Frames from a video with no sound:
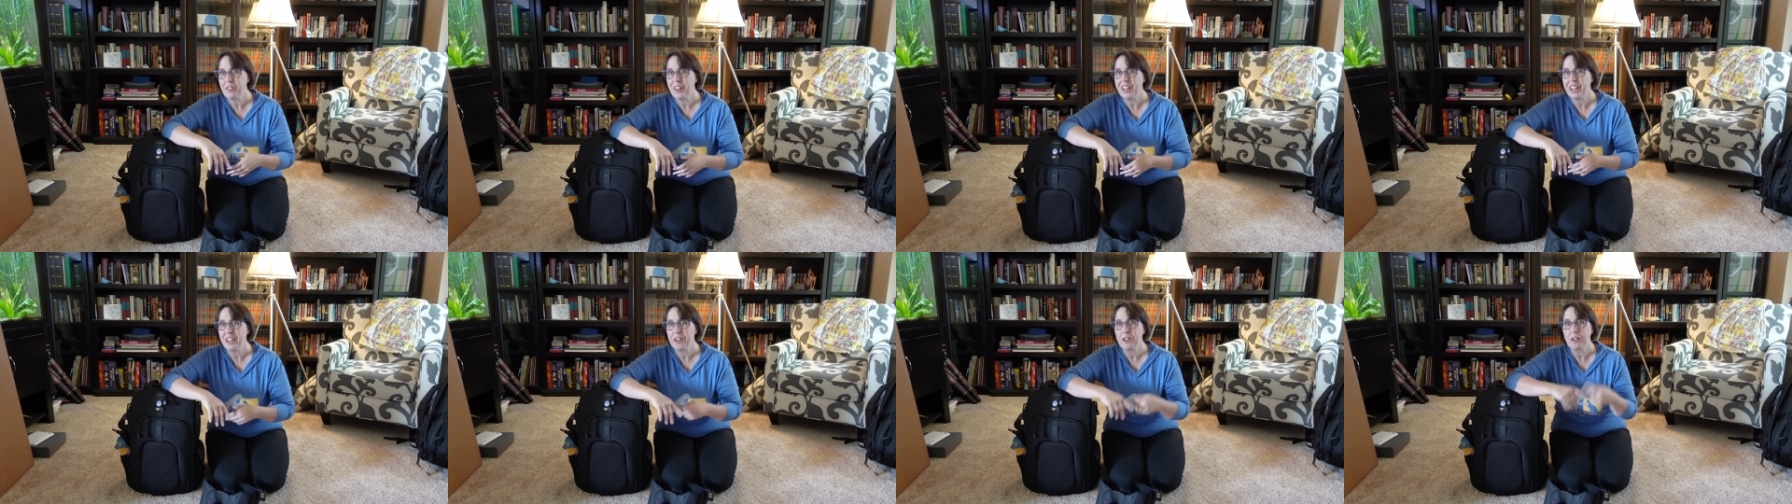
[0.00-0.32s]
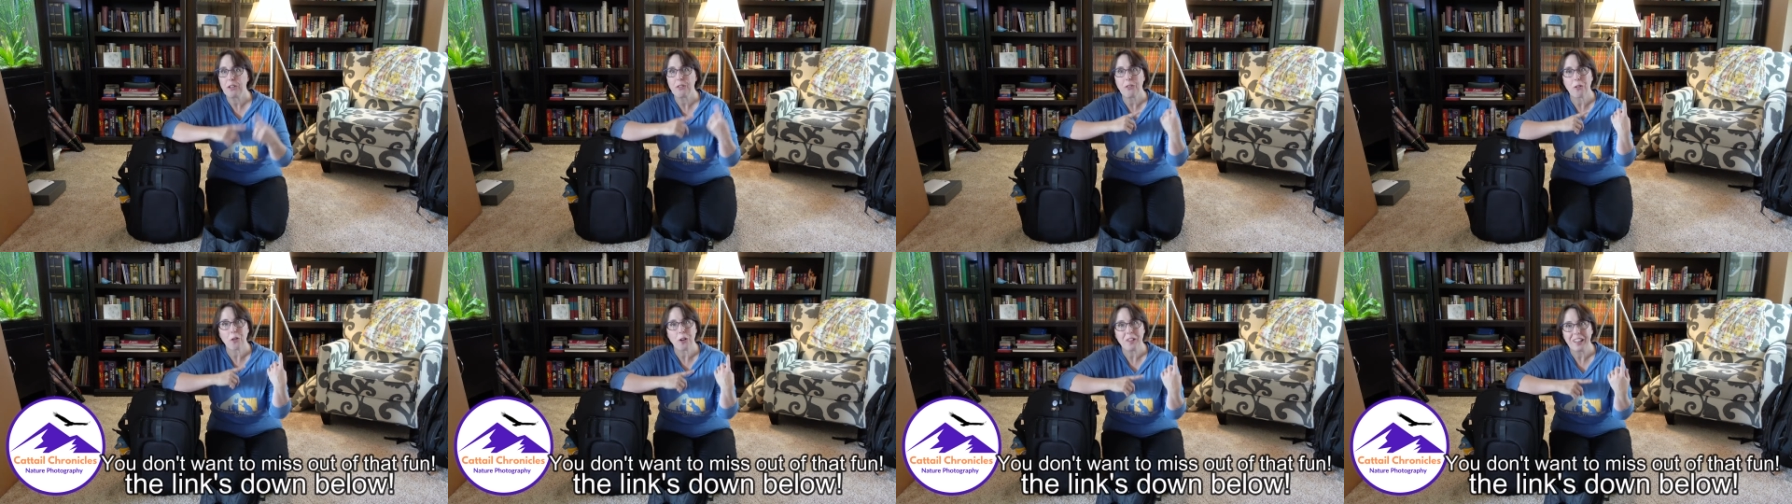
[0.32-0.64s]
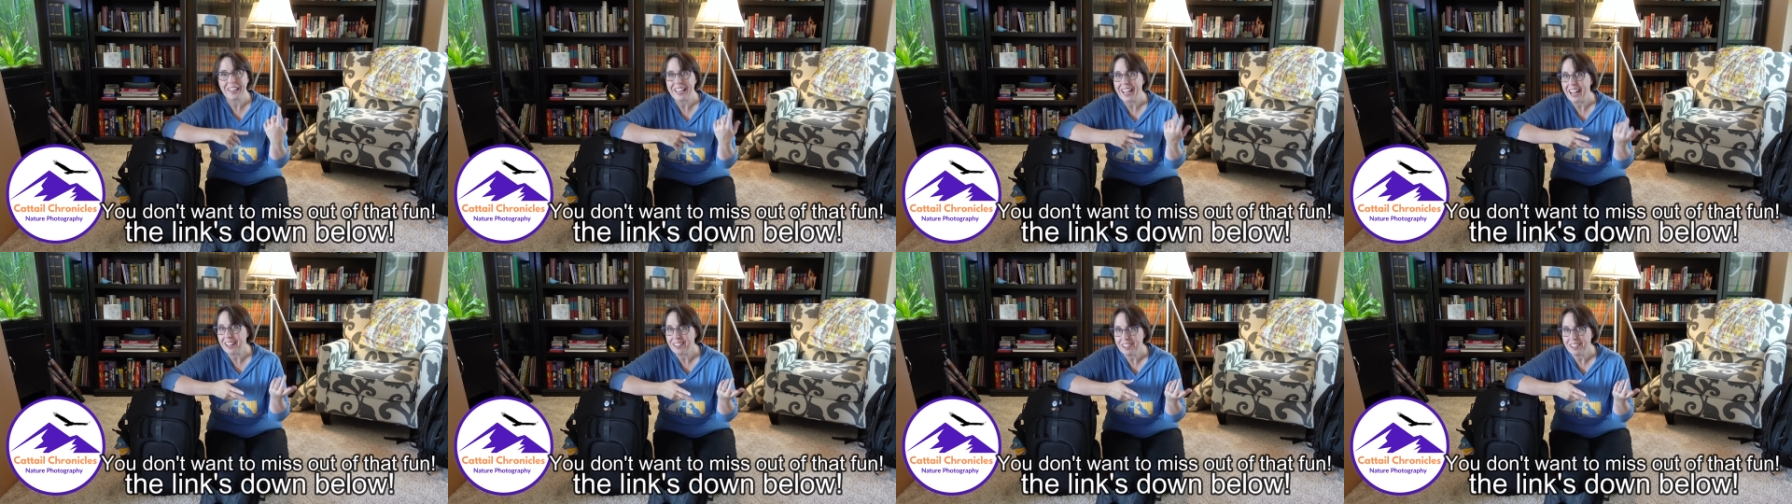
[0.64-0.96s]
videos for the
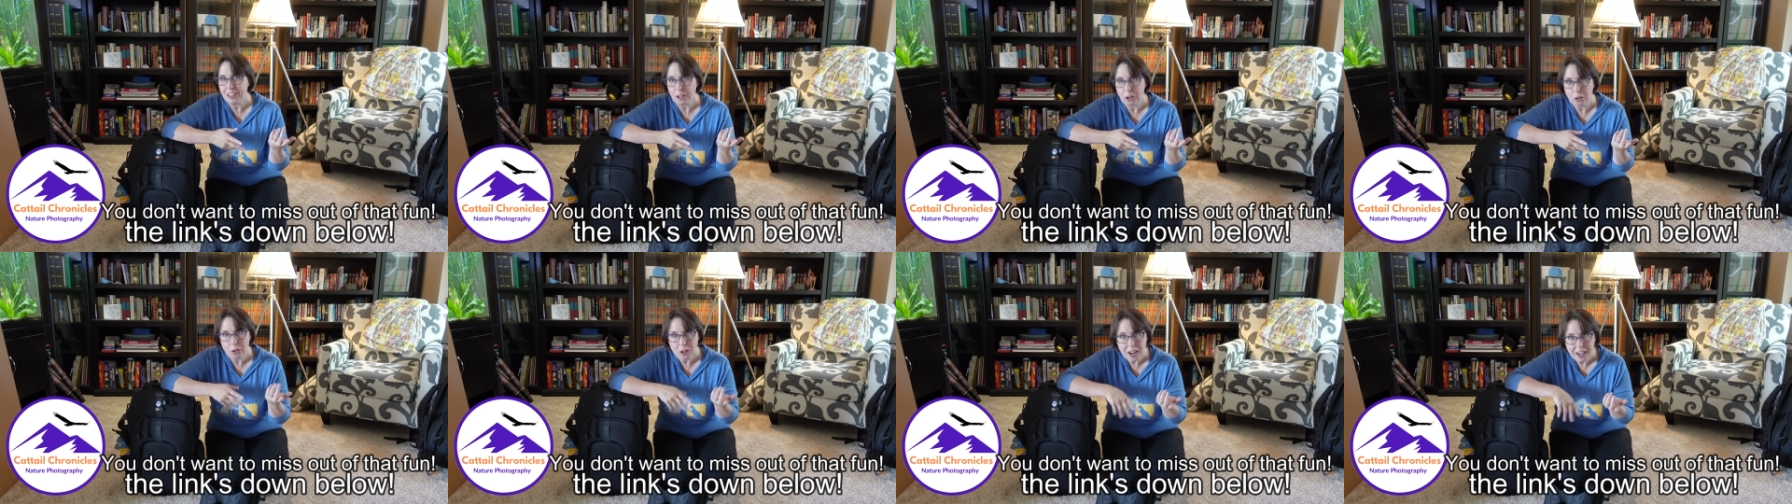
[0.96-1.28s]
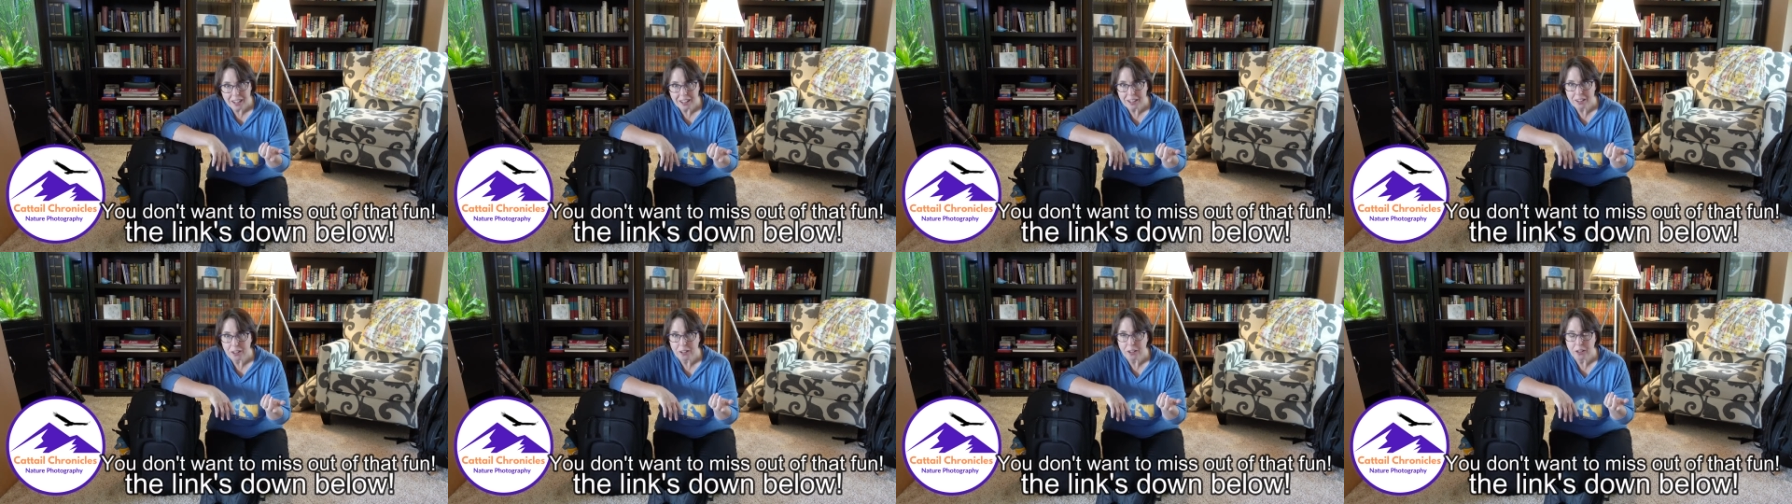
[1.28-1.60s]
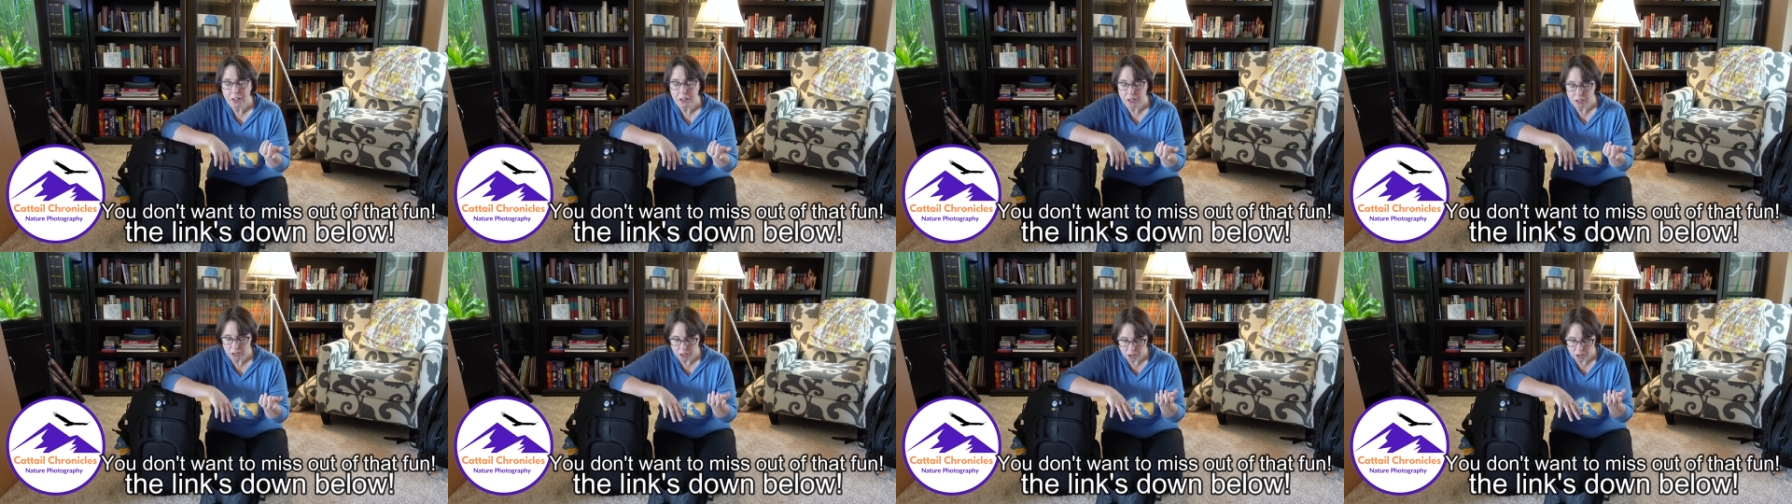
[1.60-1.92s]
Cattail
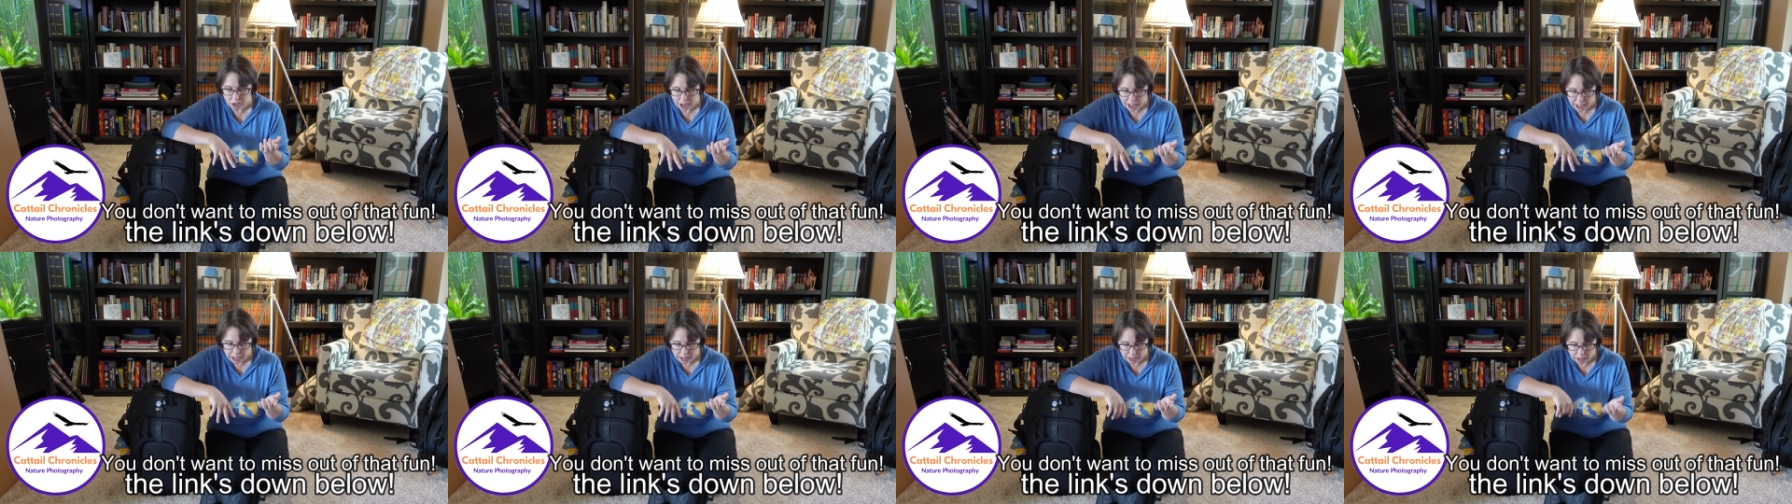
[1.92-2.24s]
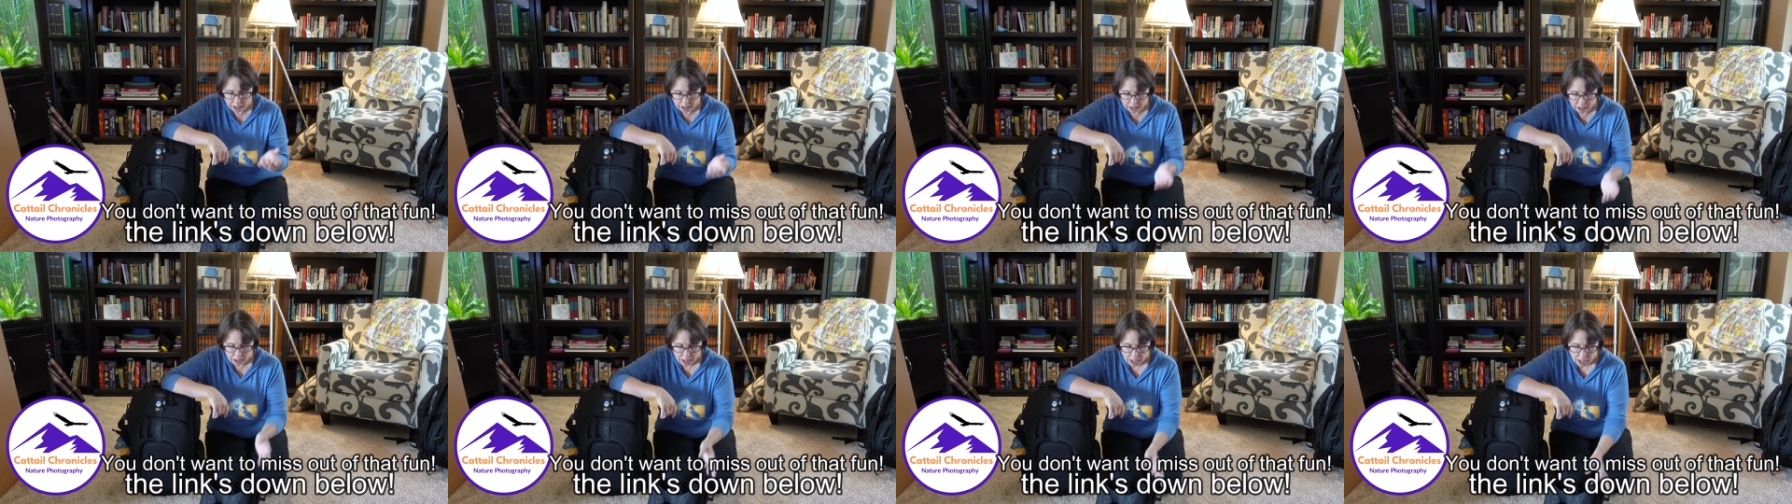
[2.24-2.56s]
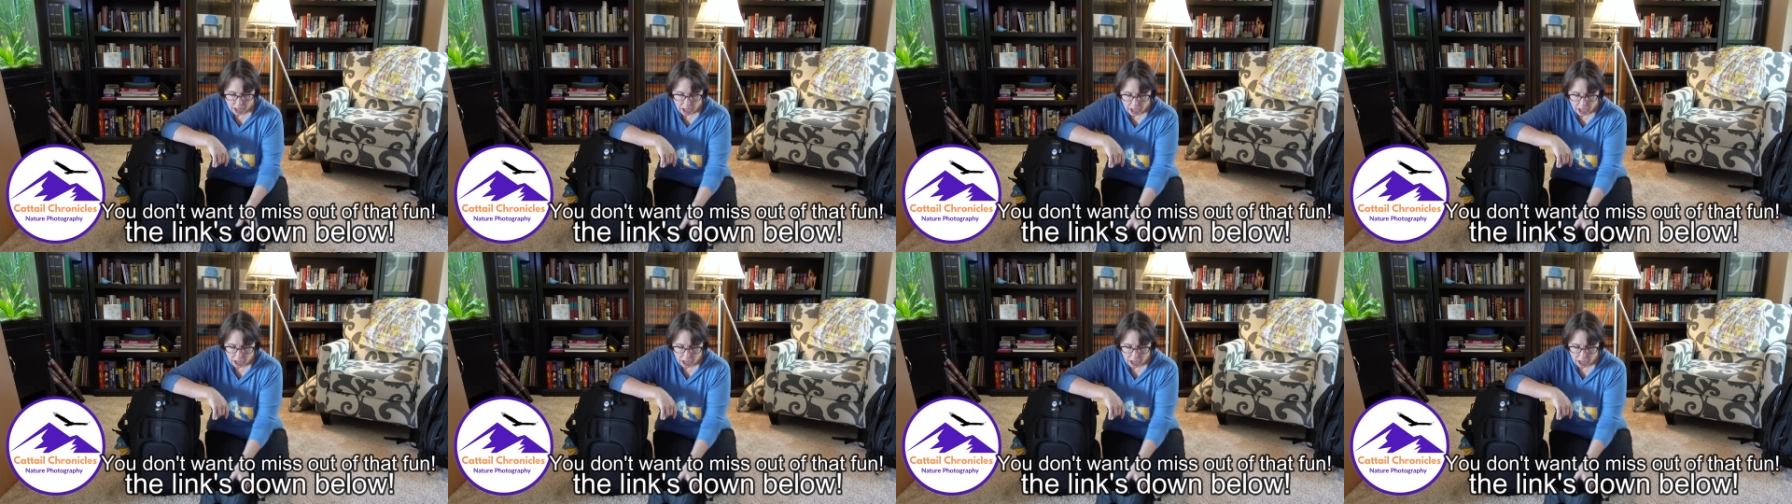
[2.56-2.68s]
Chronicles channel,